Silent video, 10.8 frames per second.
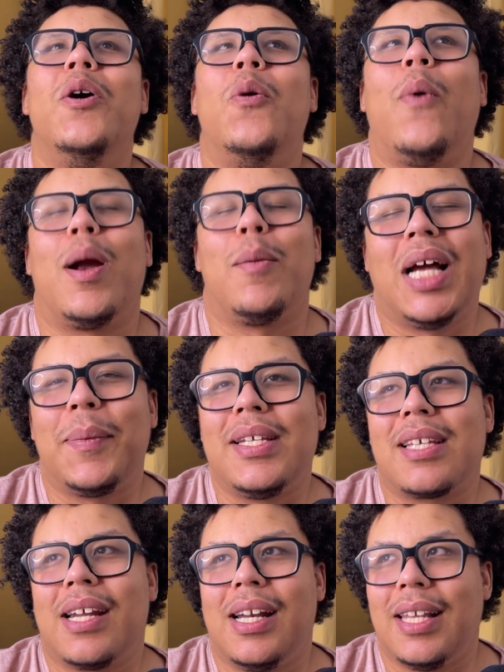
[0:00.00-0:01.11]
where I'm probably just
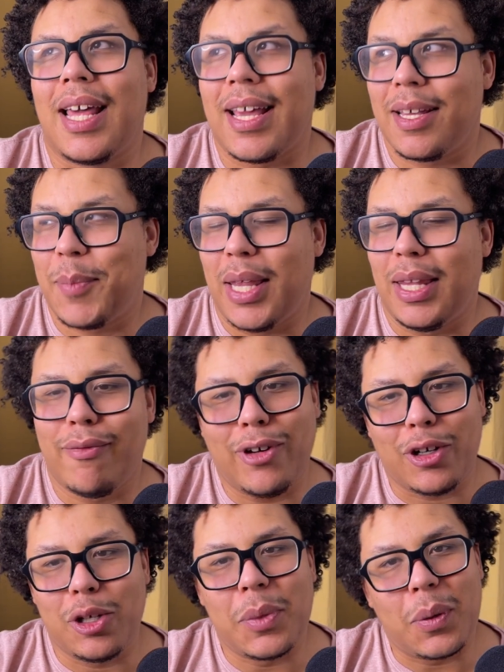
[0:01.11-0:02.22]
going to lay in my living
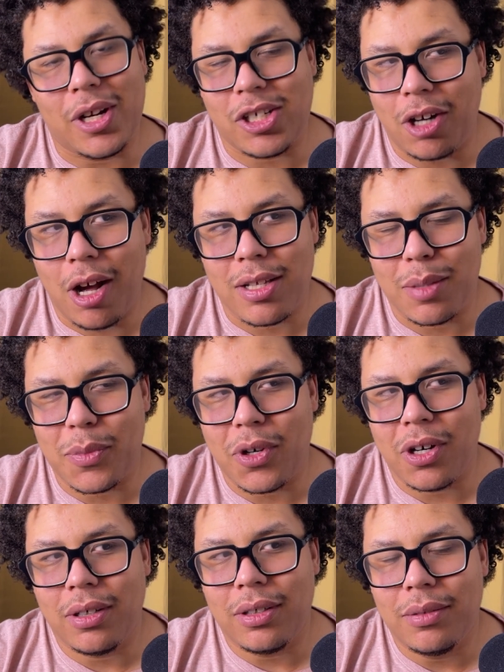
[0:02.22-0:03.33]
room and watch Gossip
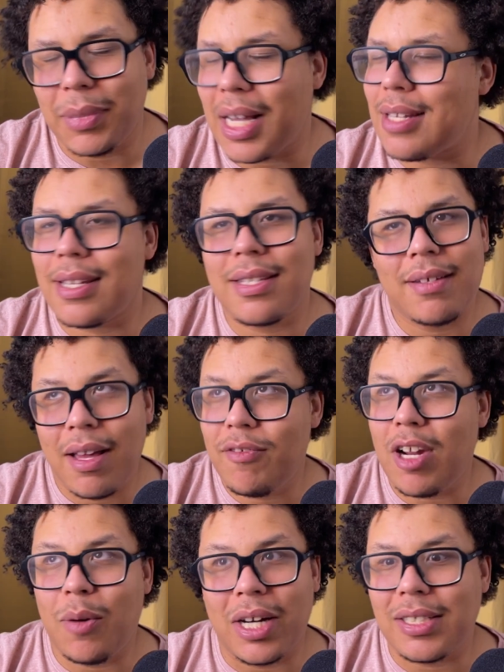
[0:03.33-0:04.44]
Girl, because I still have
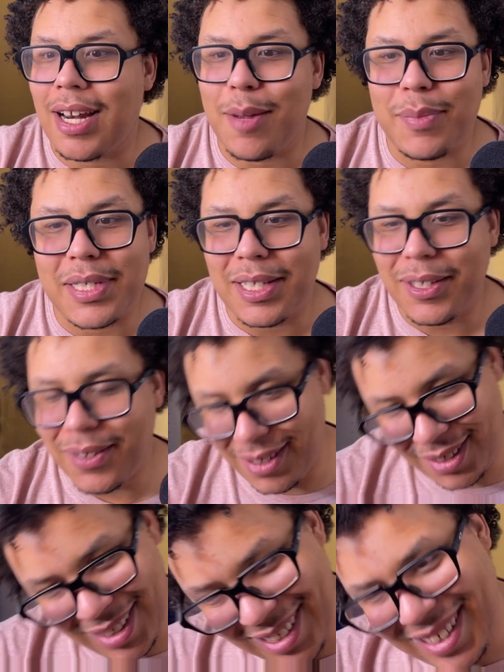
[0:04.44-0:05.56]
not watched that episode.
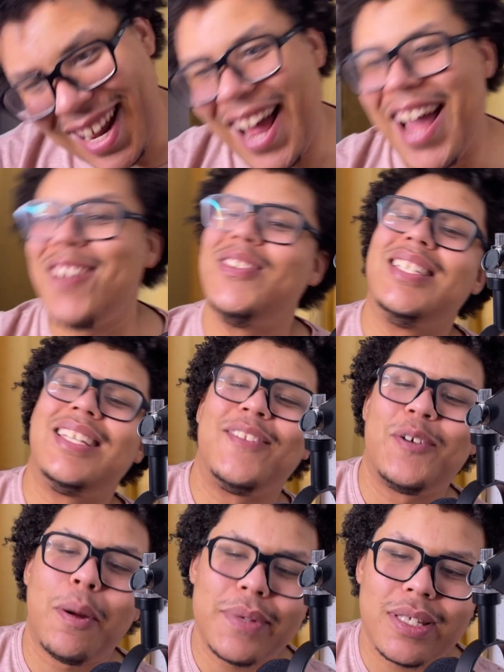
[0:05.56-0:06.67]
I haven't seen the
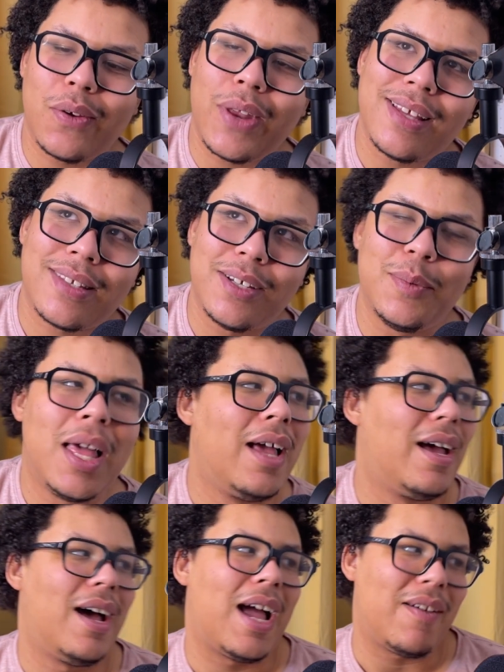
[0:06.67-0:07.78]
new episode yet, so
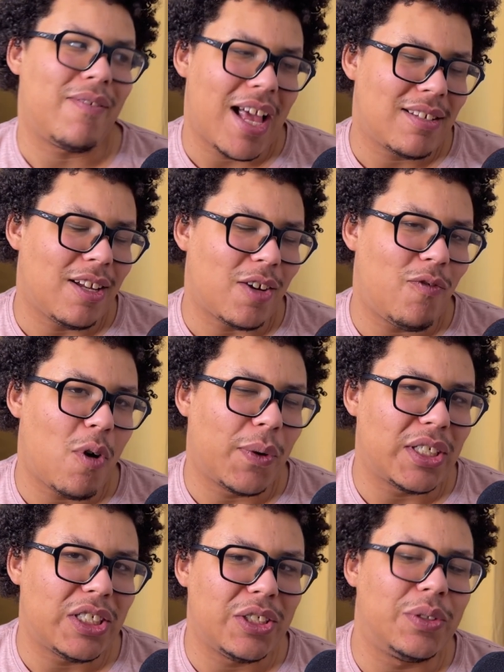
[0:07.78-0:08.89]
I have that to look forward
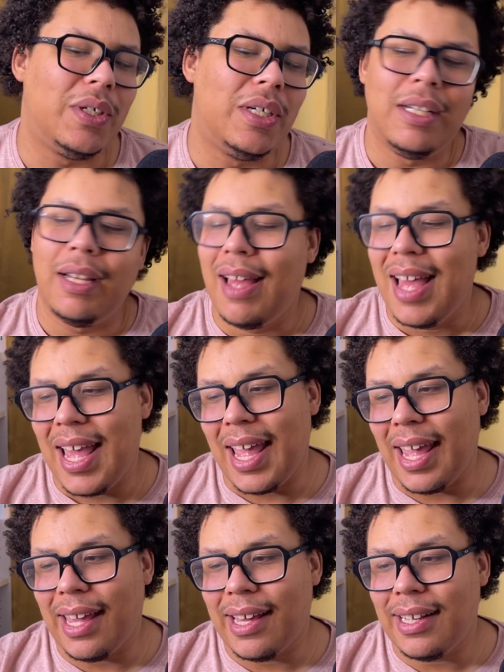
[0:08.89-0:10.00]
to.
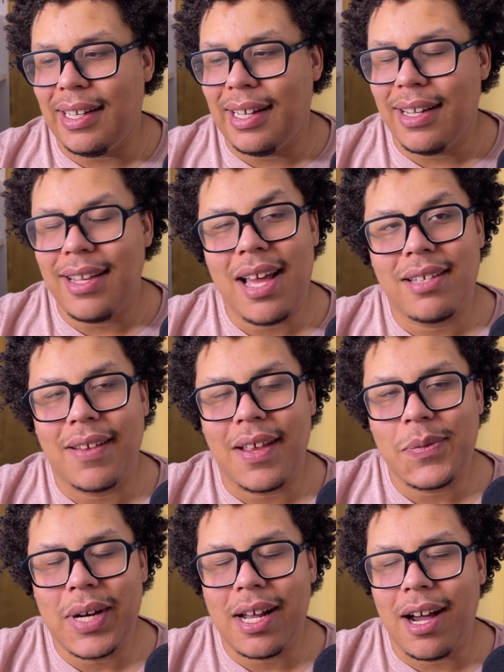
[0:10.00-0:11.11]
And yeah, so that's
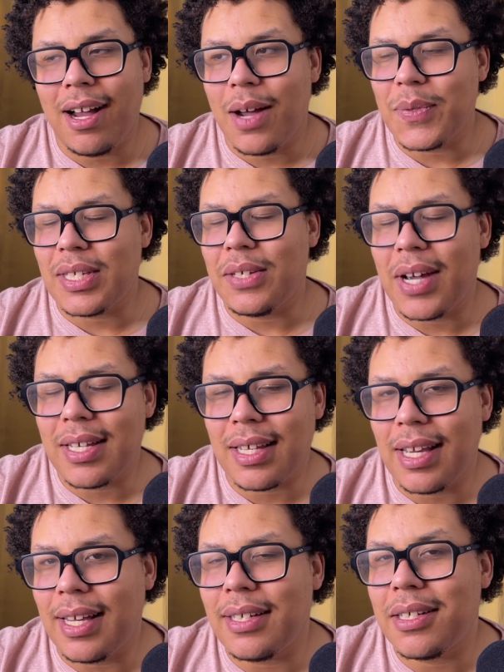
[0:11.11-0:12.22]
what I got. I will see you guys
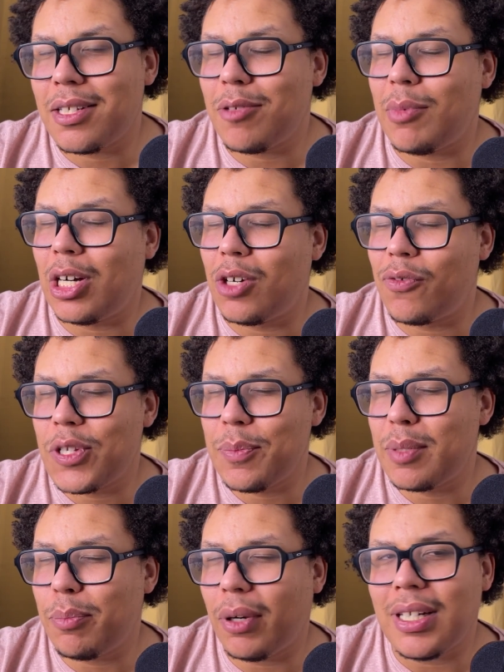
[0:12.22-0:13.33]
again tomorrow for some
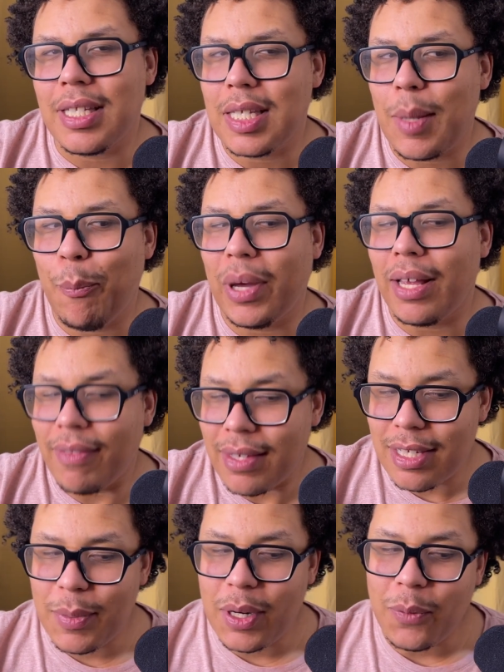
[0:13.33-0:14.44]
sprints. But this
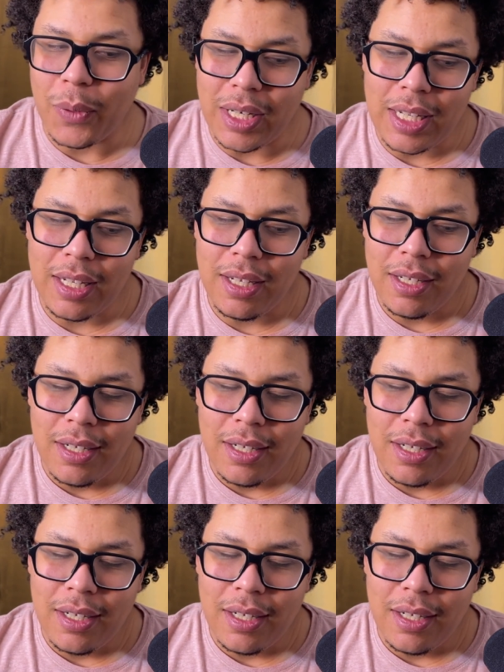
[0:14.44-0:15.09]
has been a really